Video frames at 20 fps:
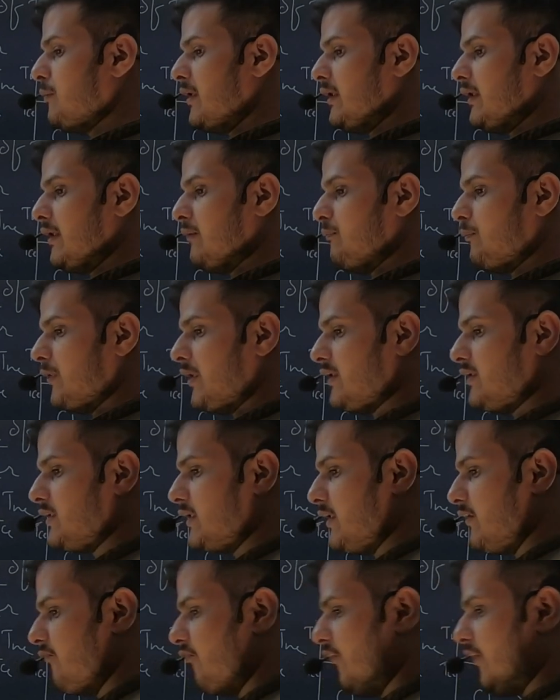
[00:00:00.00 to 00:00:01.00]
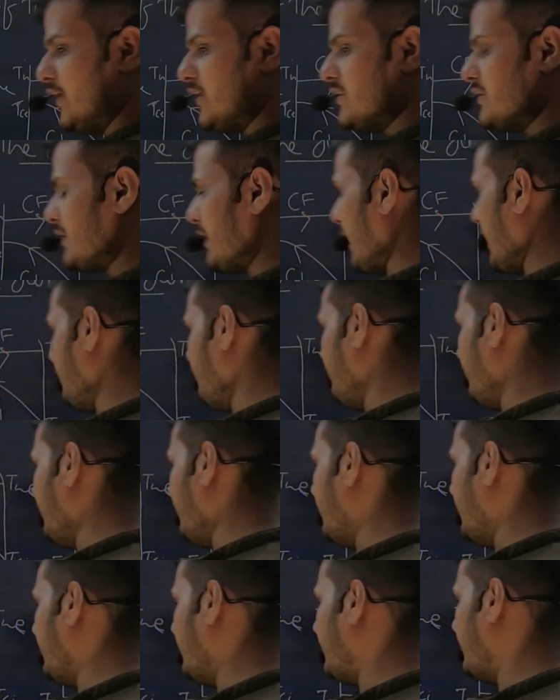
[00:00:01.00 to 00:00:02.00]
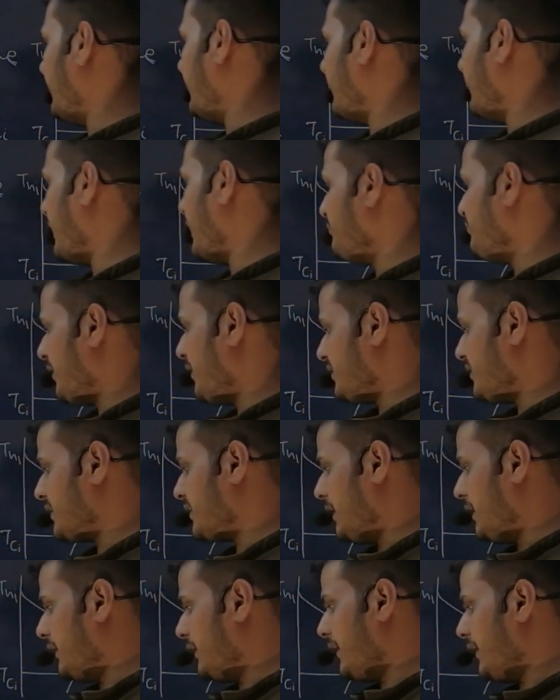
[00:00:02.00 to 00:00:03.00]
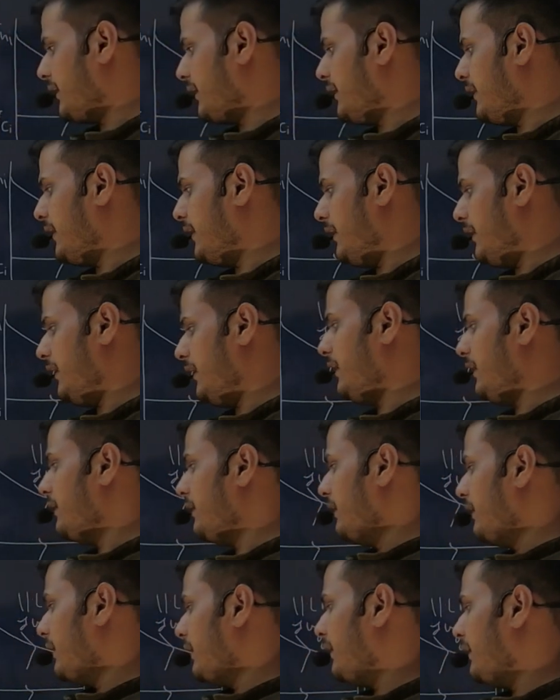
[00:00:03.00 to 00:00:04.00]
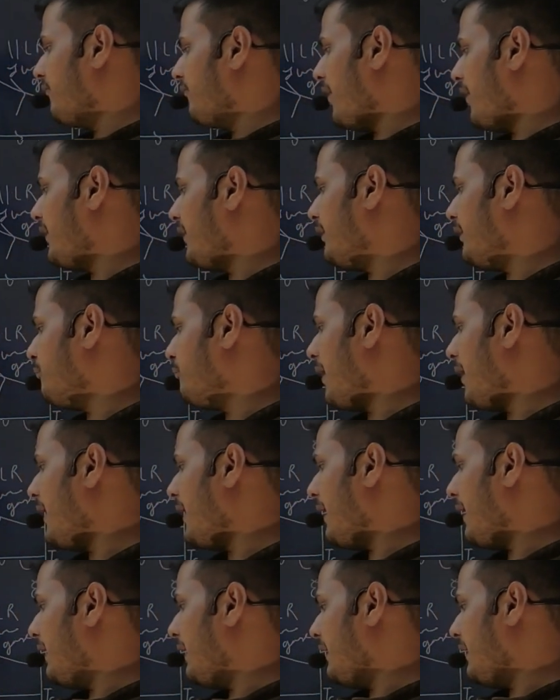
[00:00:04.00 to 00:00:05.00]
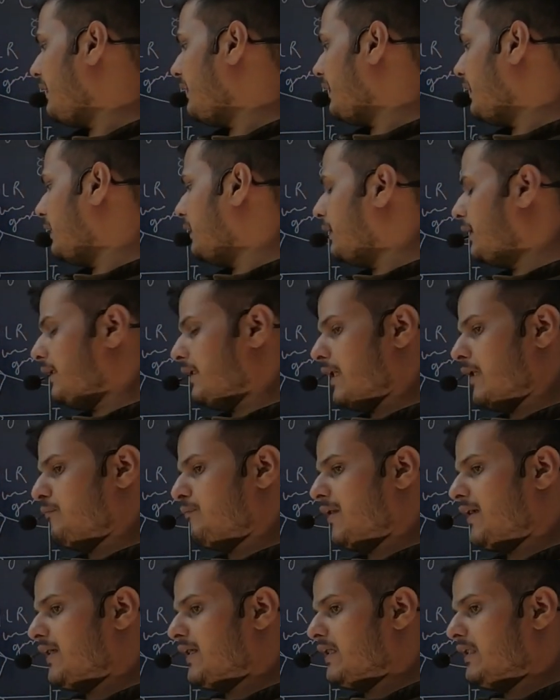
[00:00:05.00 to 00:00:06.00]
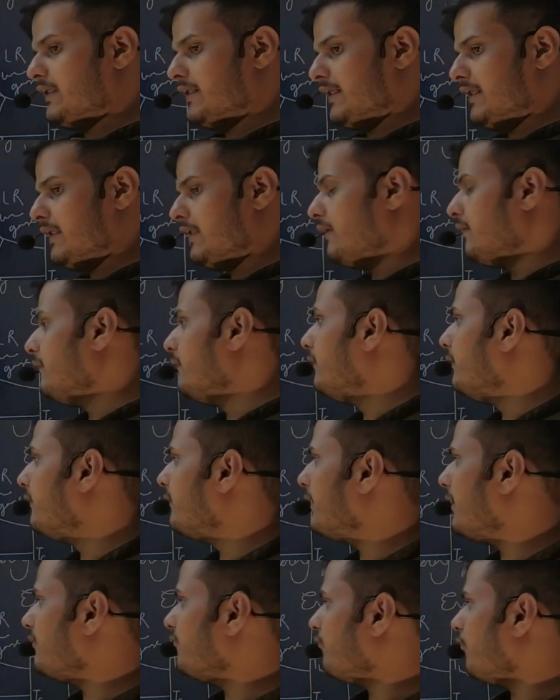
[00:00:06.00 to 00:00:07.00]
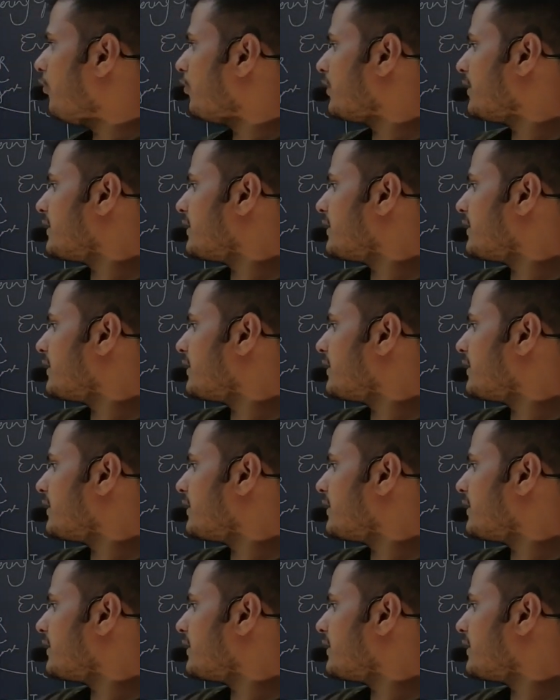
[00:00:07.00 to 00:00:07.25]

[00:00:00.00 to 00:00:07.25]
temperature difference can be delta Ti minus delta Te divided by ln del Ti by del T. Then for this